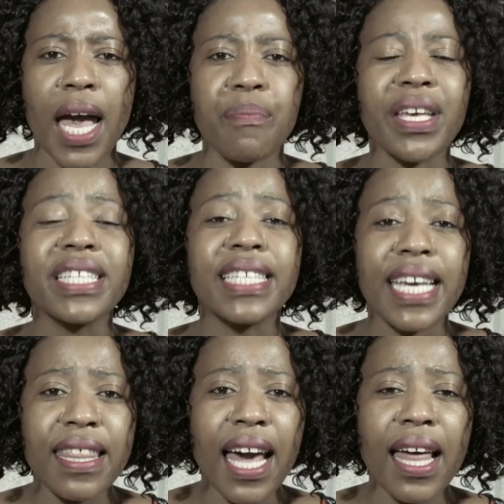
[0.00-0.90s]
um, it's
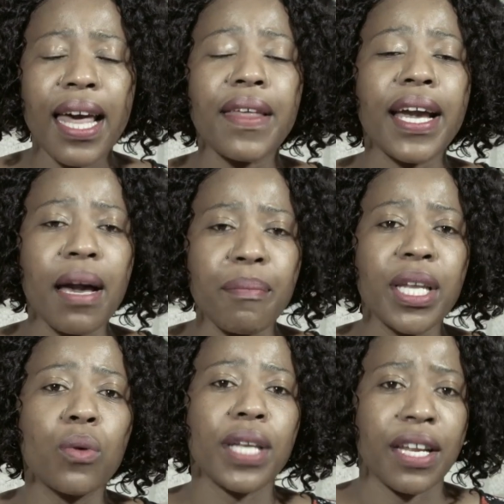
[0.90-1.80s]
either the
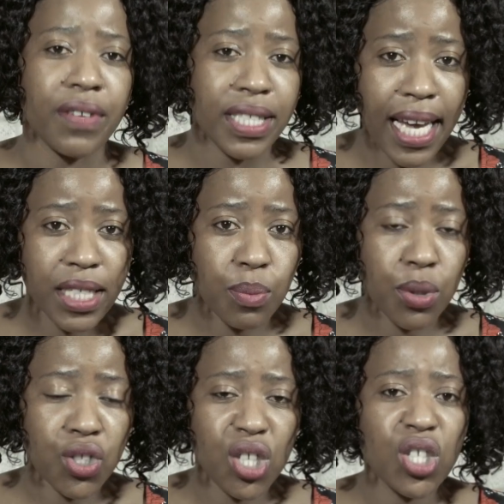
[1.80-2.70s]
company would advertise a
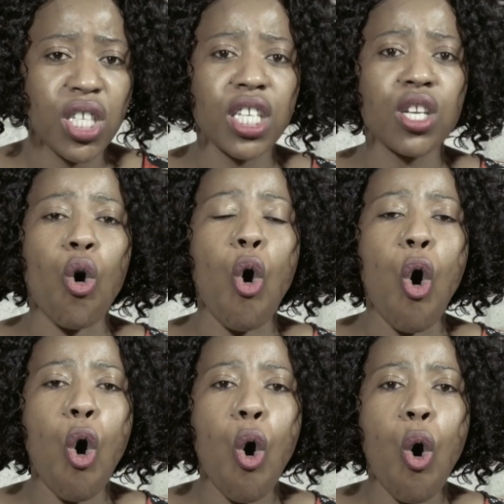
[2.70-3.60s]
position
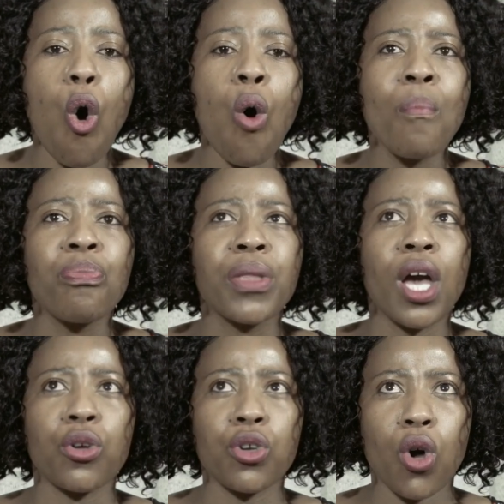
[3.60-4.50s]
or
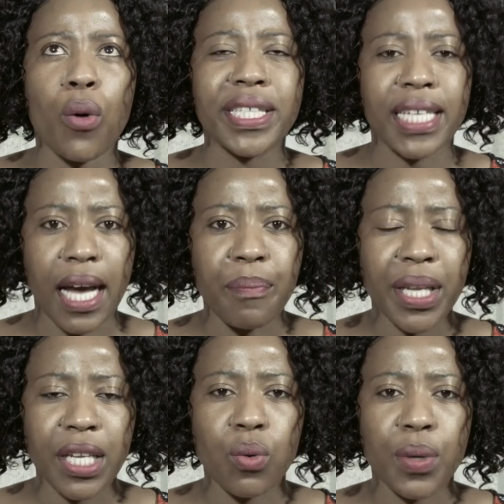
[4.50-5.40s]
you know it's a
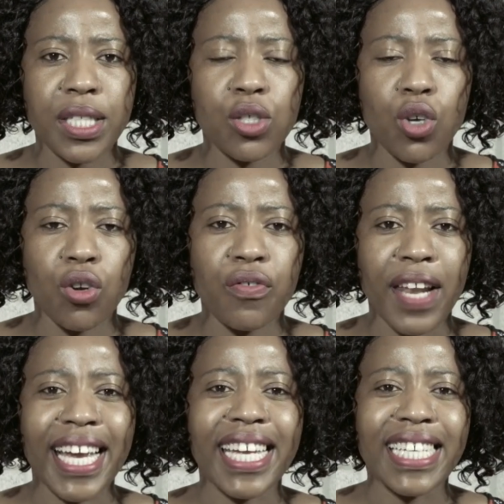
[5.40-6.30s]
company with sort of
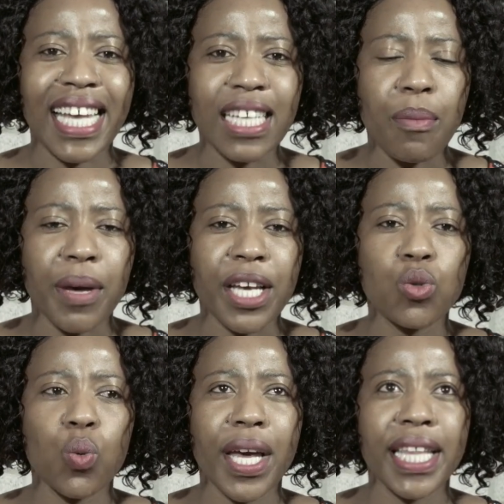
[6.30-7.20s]
like a
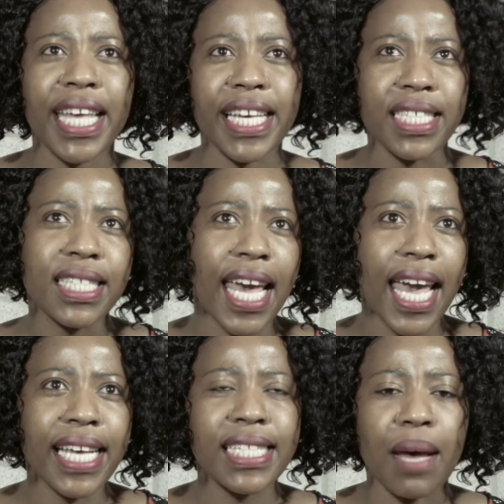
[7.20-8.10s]
database where they
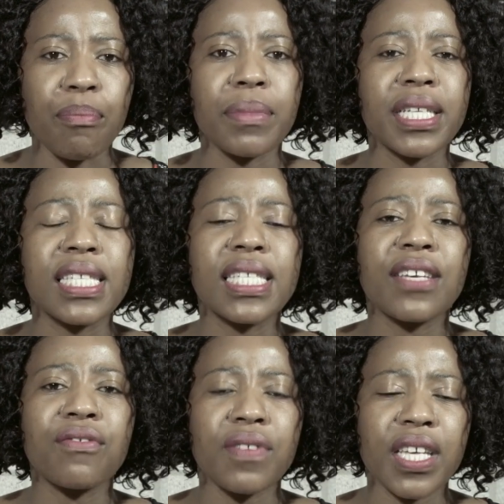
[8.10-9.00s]
say submit
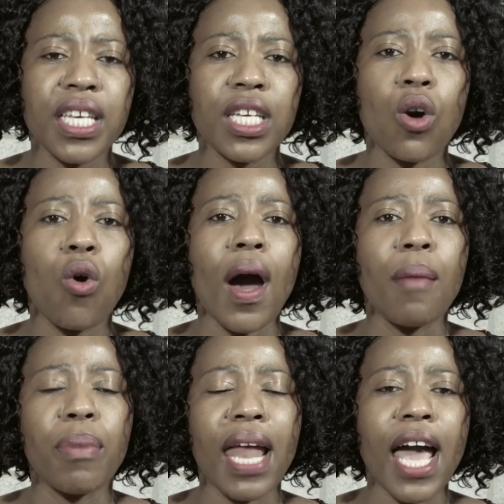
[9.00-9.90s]
cv or
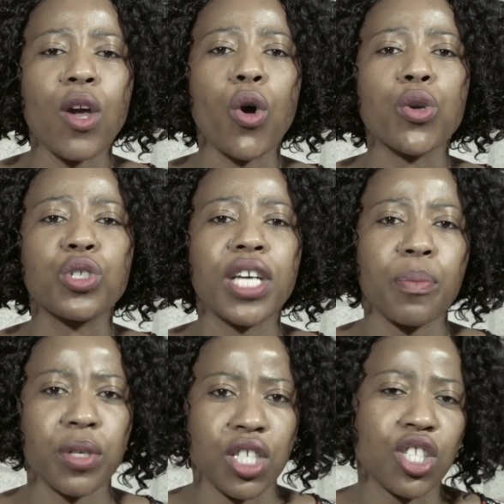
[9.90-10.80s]
apply or you
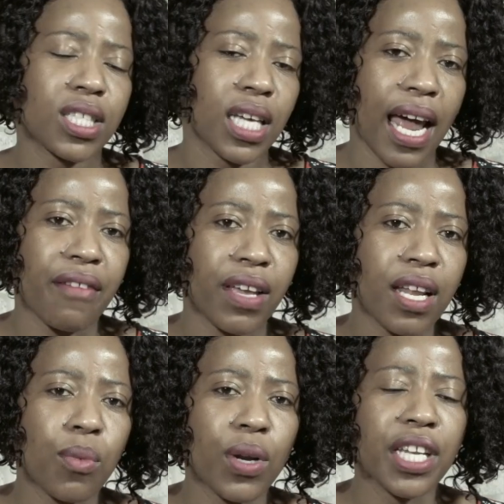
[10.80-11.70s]
check positions that are
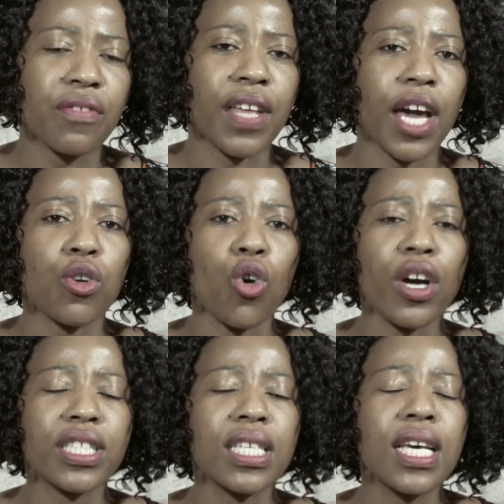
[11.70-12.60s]
available and if they are
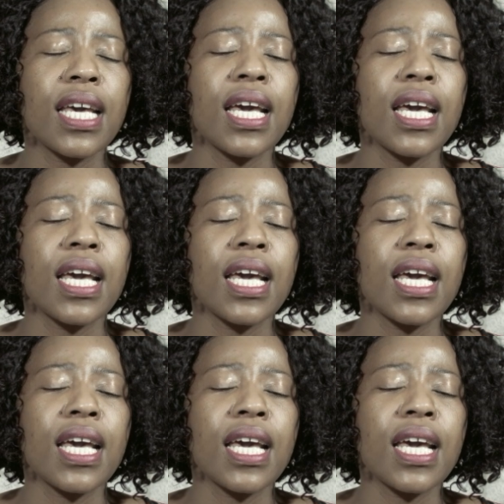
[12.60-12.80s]
not